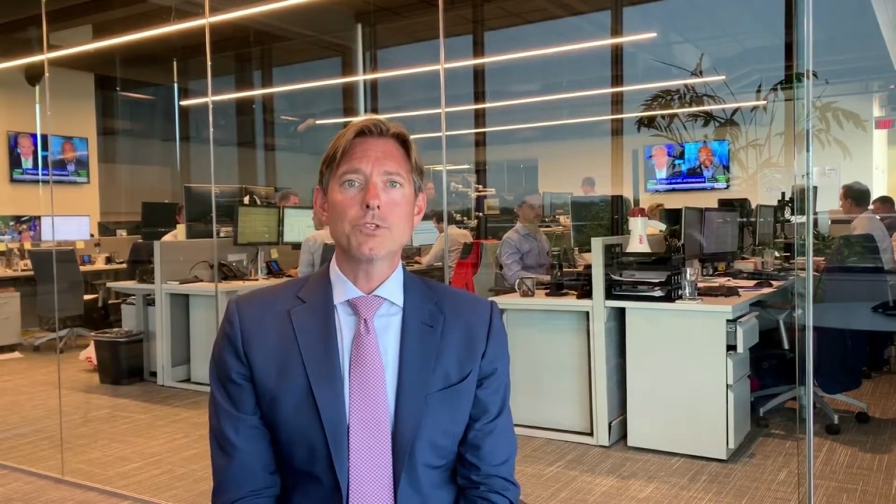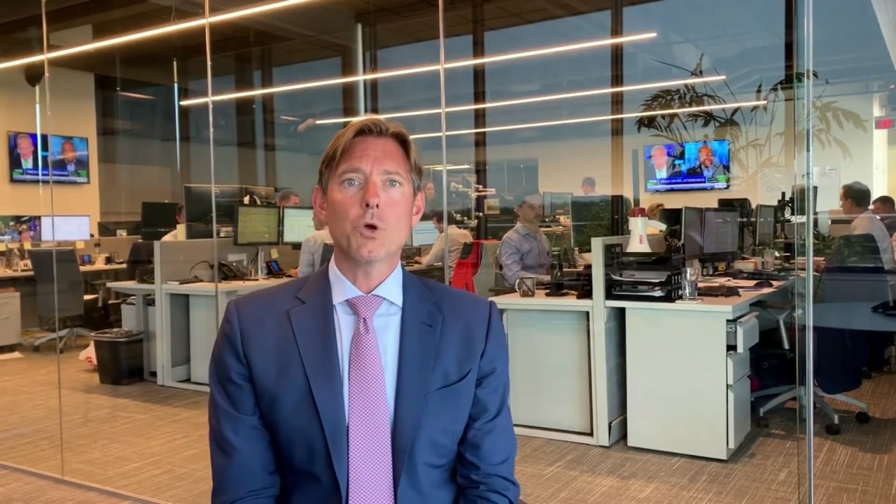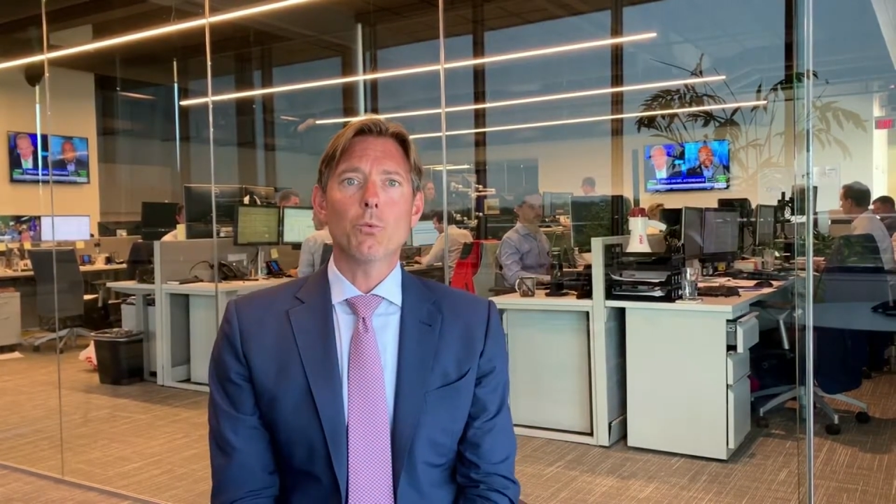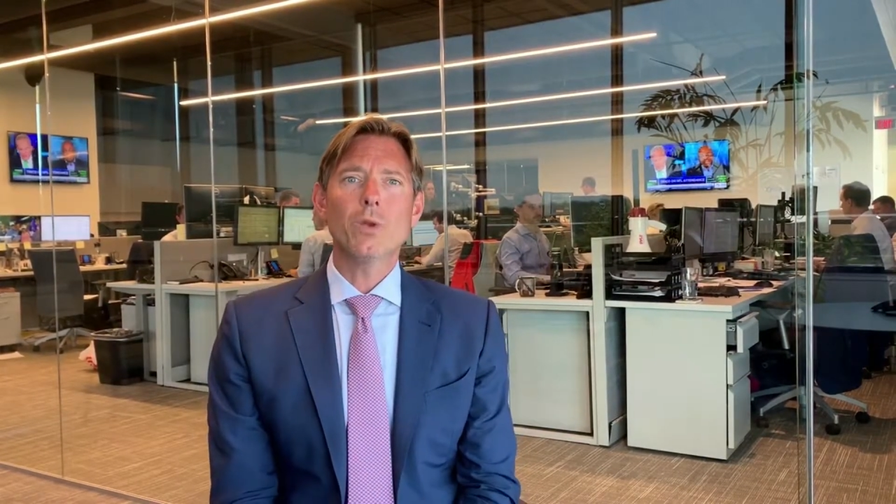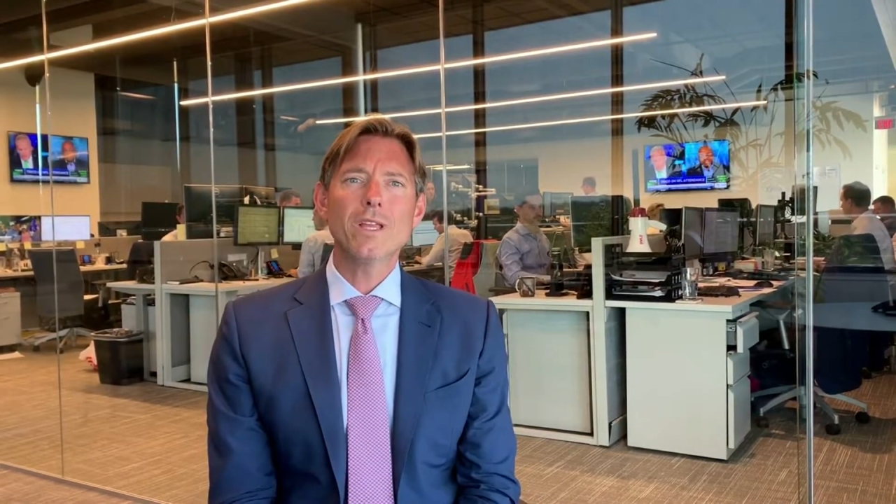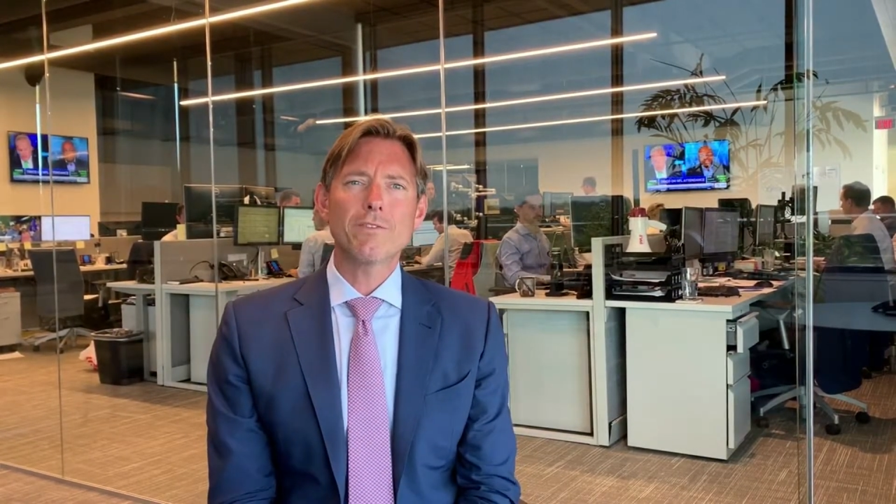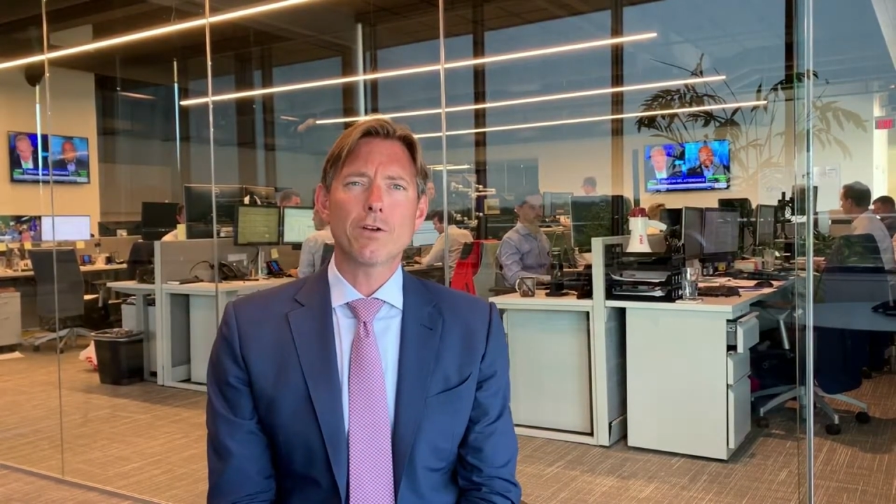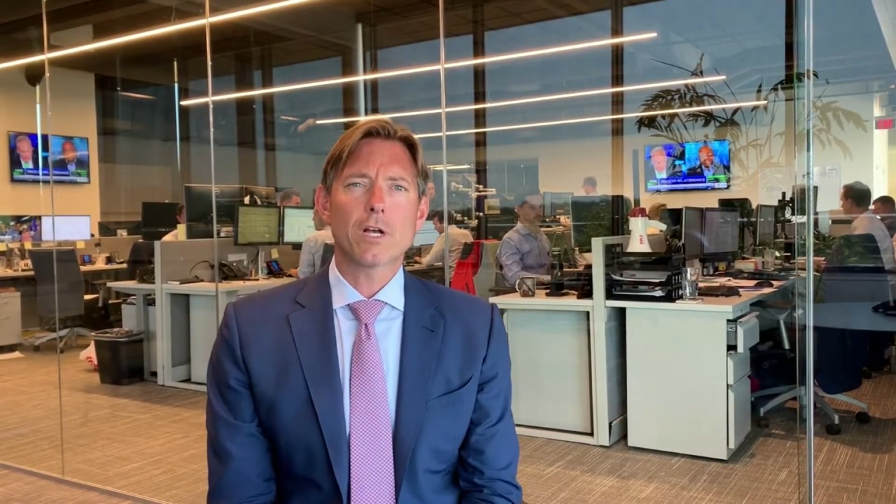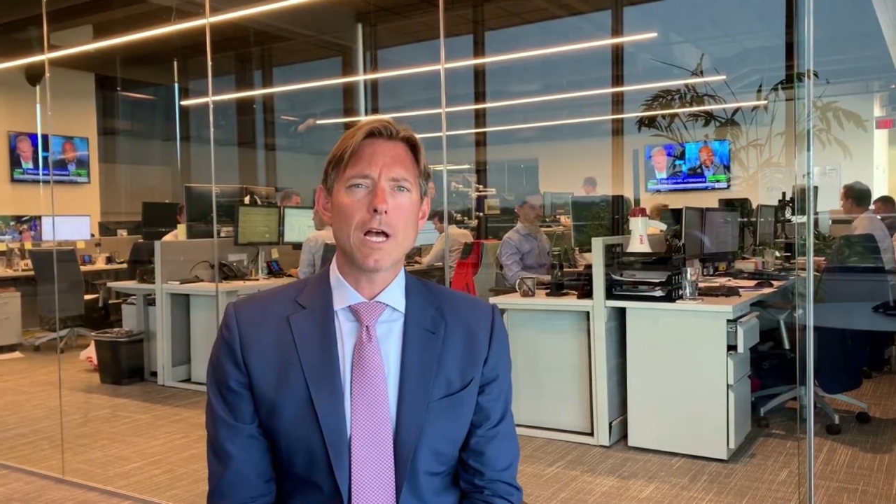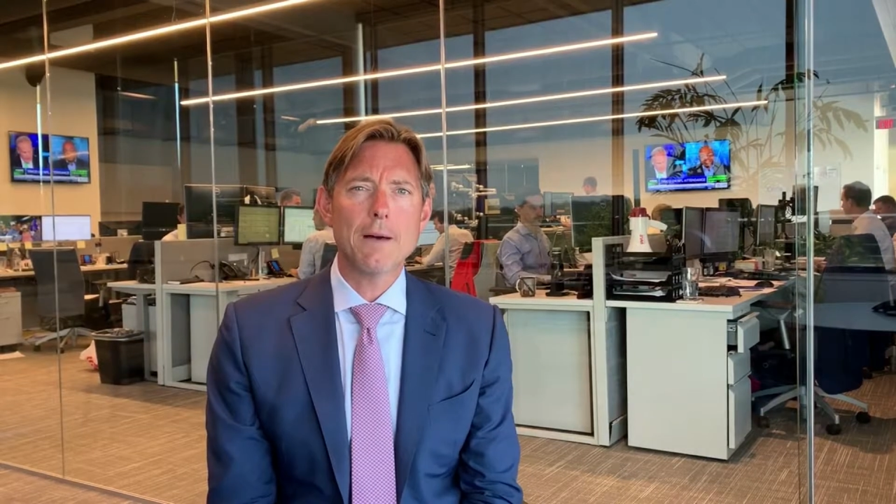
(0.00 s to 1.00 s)
So really
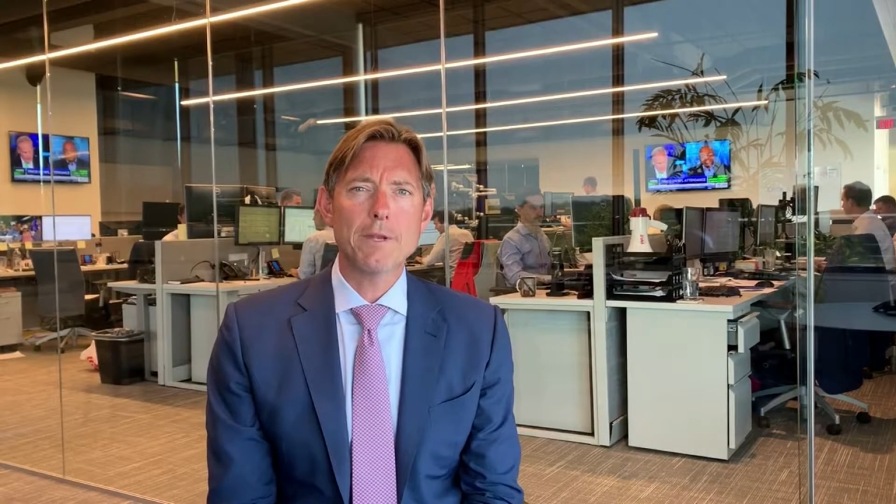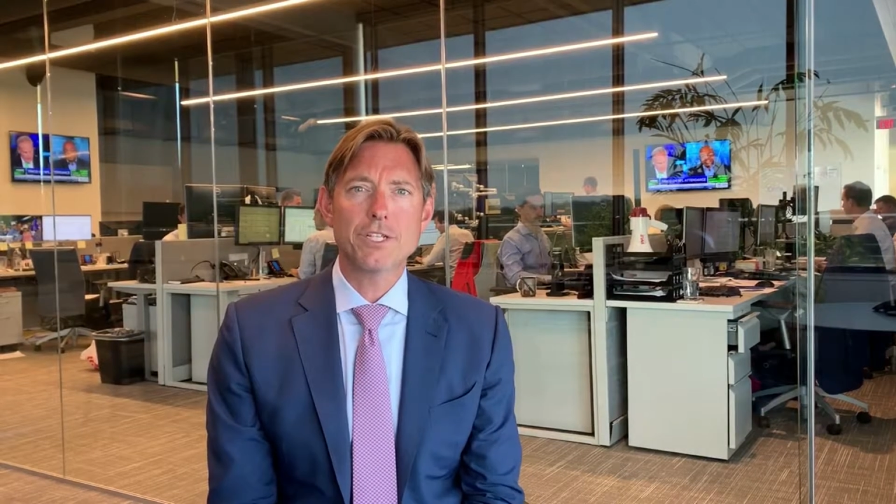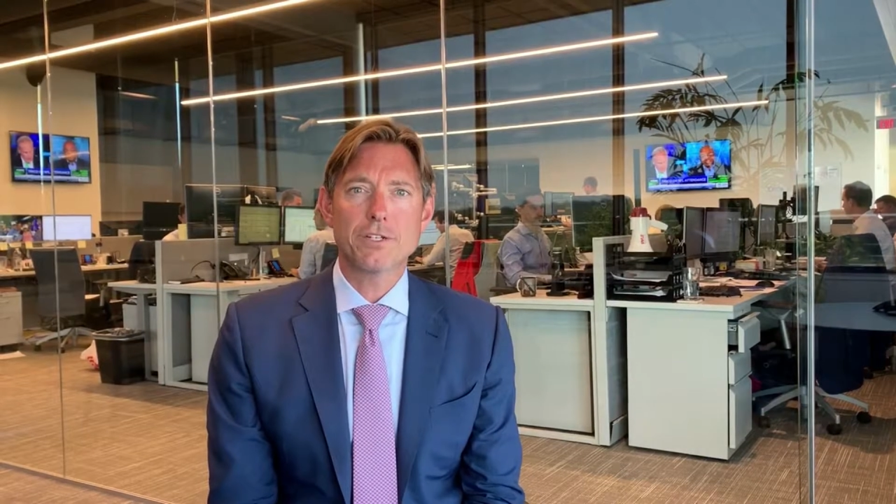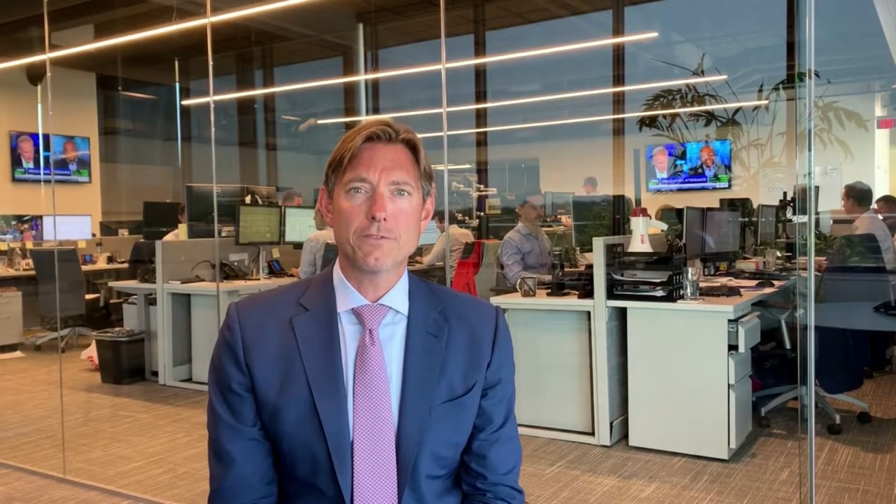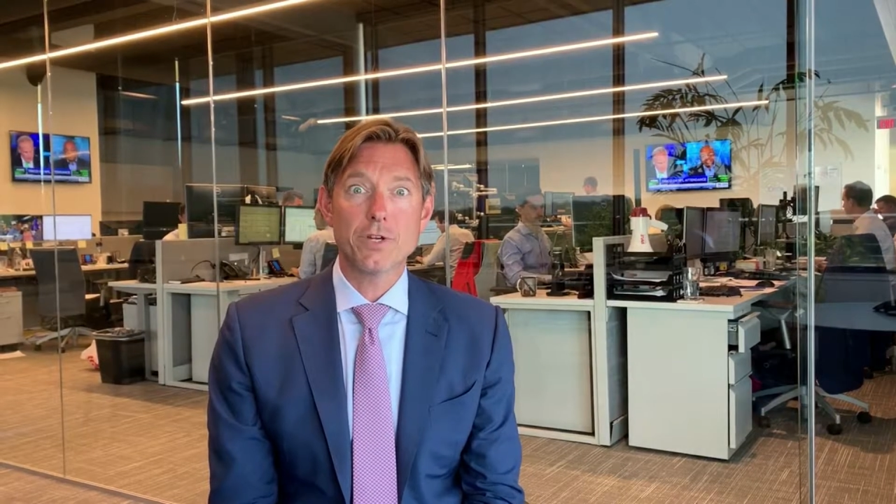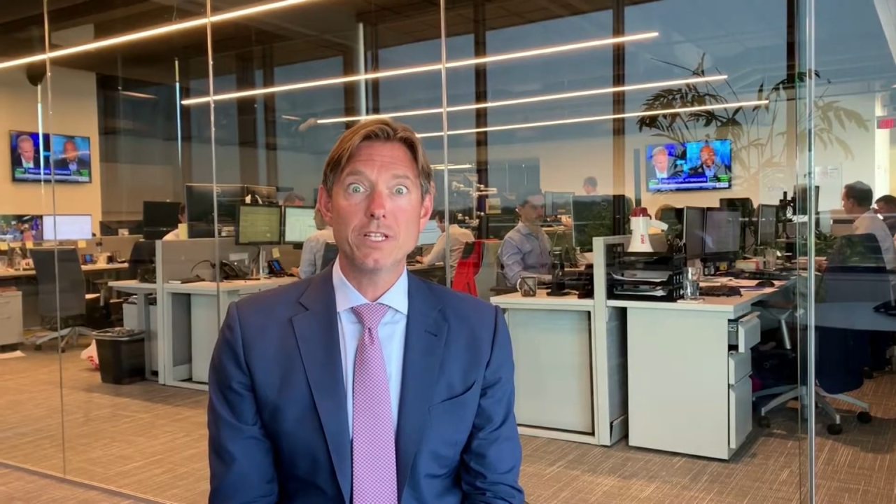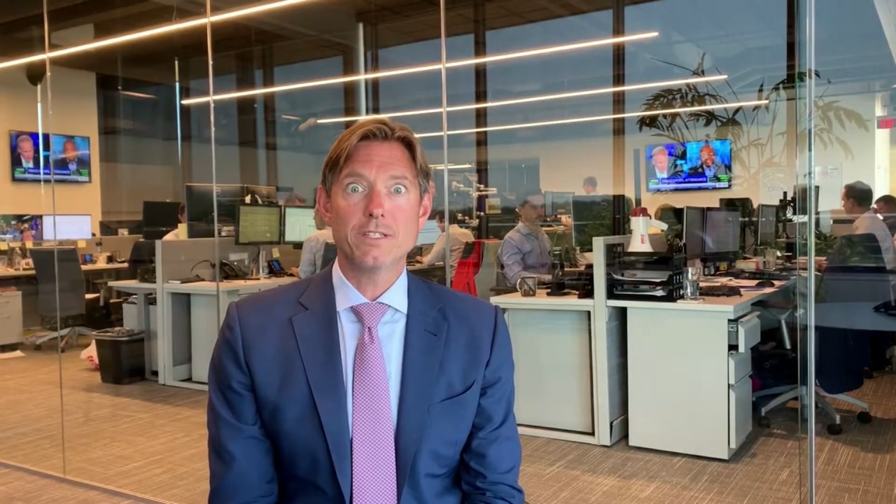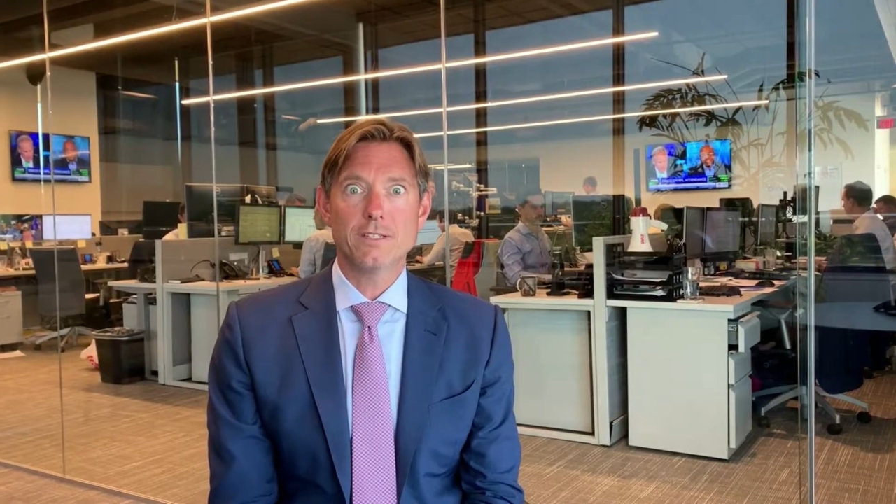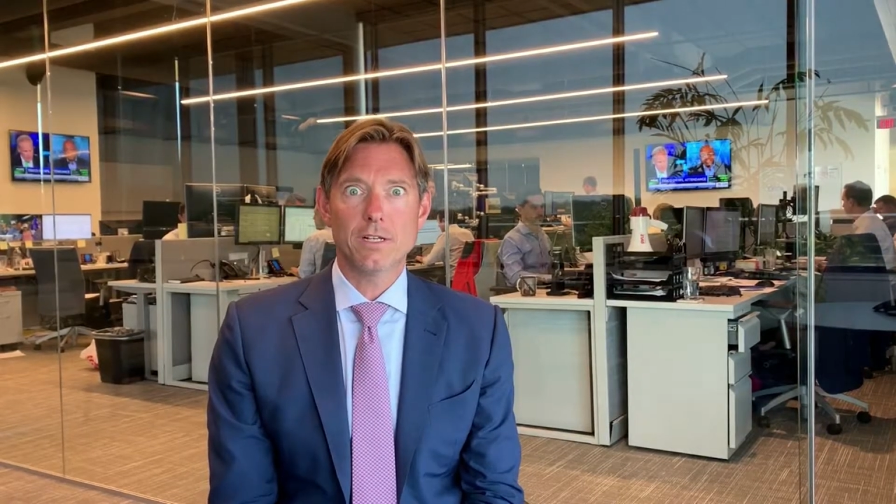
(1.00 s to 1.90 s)
for a combination of reasons,